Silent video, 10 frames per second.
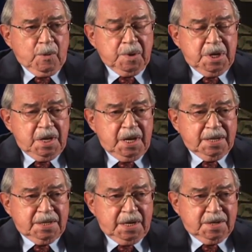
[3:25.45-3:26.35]
We did
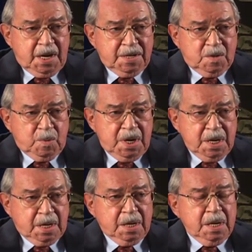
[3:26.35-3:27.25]
that six days a
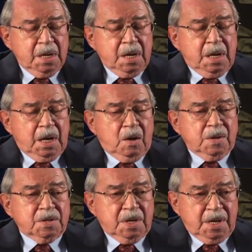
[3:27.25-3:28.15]
week.
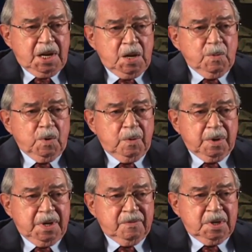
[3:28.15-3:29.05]
On Sunday, we were
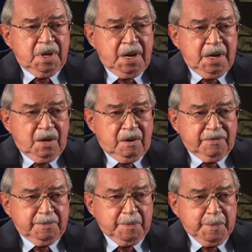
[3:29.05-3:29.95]
given the day
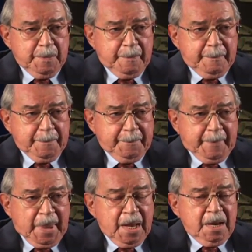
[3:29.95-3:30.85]
off.
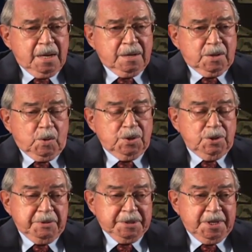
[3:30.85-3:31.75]
So as
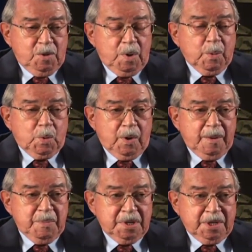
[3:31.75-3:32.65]
you can see, we were
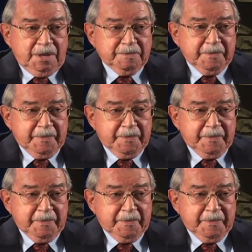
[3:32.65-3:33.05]
quite busy.